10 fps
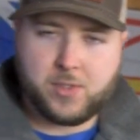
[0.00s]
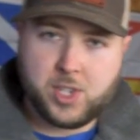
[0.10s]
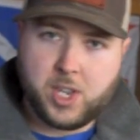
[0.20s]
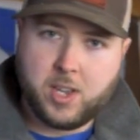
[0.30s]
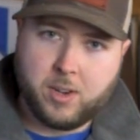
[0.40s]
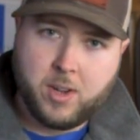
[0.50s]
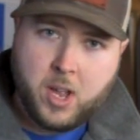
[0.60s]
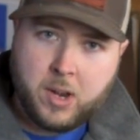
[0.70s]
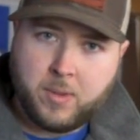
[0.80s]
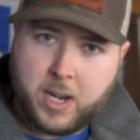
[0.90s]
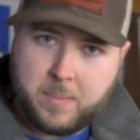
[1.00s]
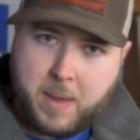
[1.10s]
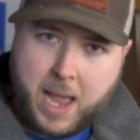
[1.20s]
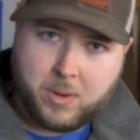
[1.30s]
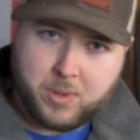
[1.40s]
steel running
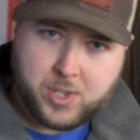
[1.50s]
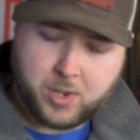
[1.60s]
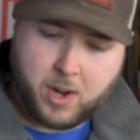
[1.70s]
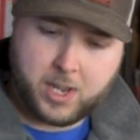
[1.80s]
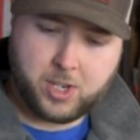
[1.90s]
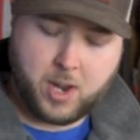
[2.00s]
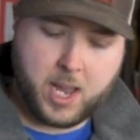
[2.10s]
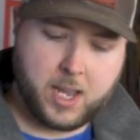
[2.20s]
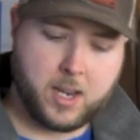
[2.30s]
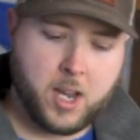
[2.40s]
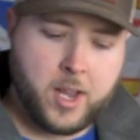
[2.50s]
backwards across your hand,